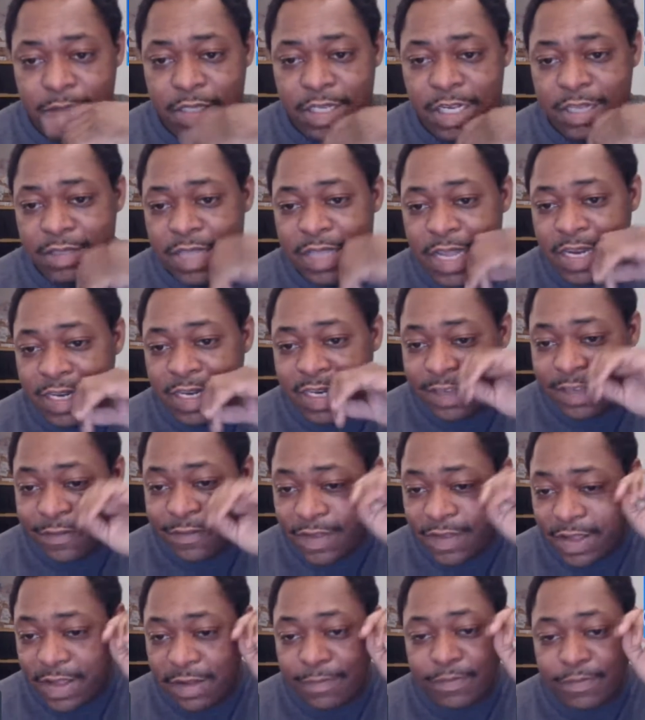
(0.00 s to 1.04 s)
That they
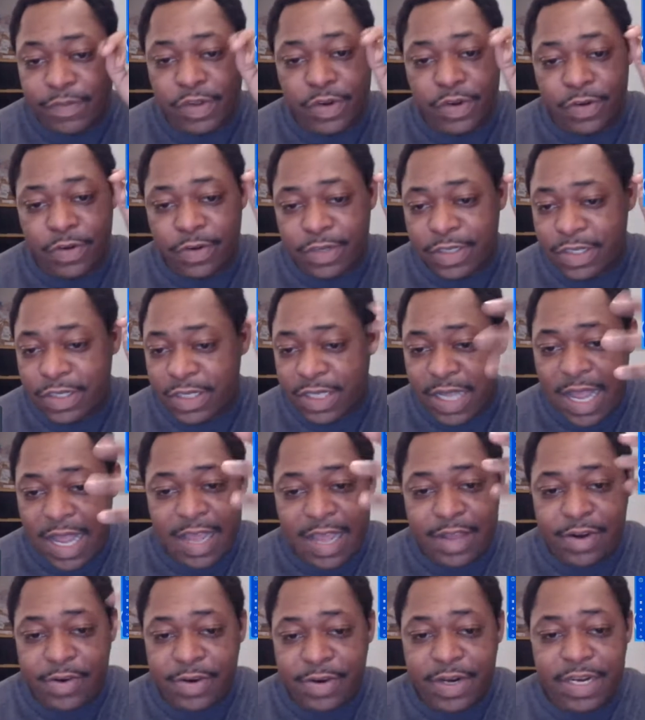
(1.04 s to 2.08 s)
divvy up your
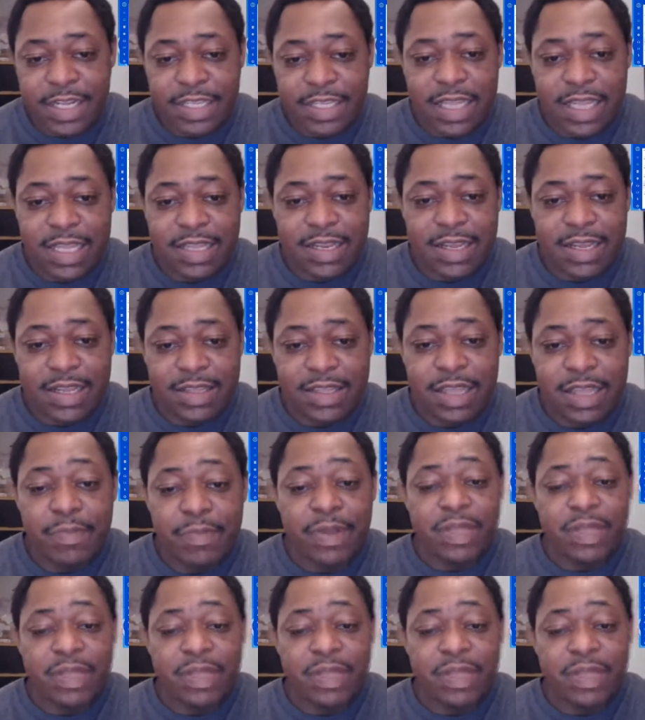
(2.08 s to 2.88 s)
site or anything like that.